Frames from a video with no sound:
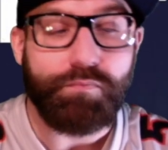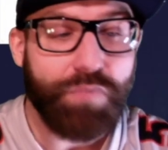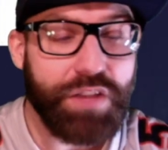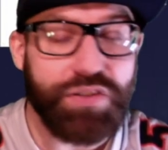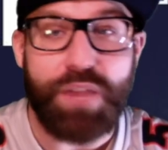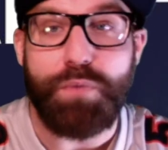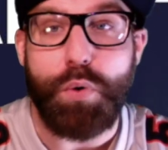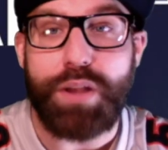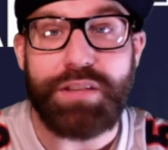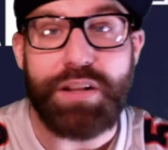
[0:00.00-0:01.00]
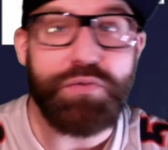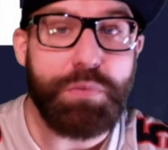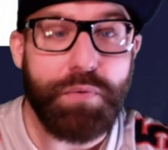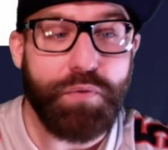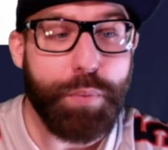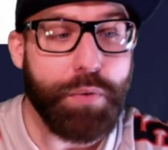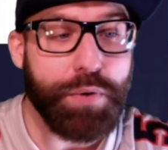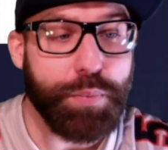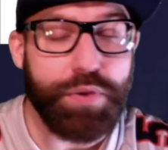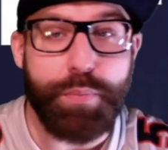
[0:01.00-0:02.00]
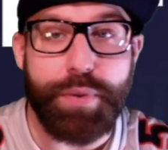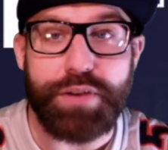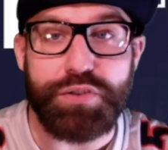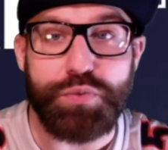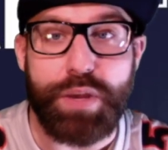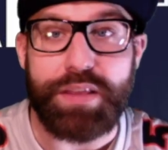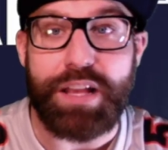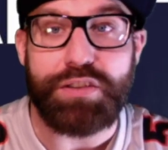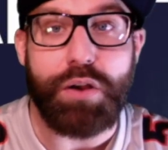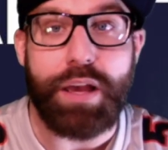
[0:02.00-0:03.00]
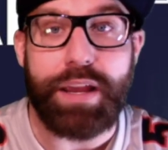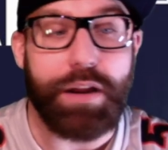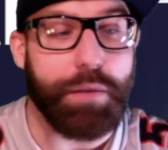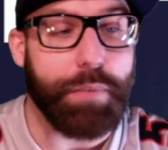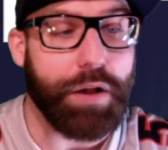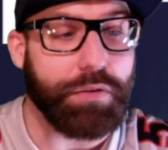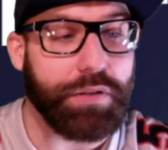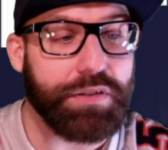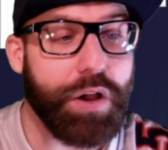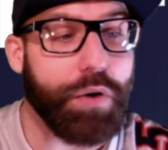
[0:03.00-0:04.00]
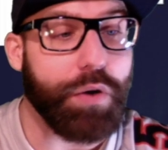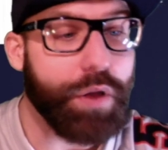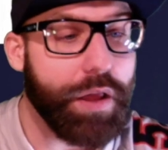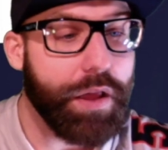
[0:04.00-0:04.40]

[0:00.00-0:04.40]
Stay focused on everything but football when you play the Bears this week. That's all I care about. Let's go.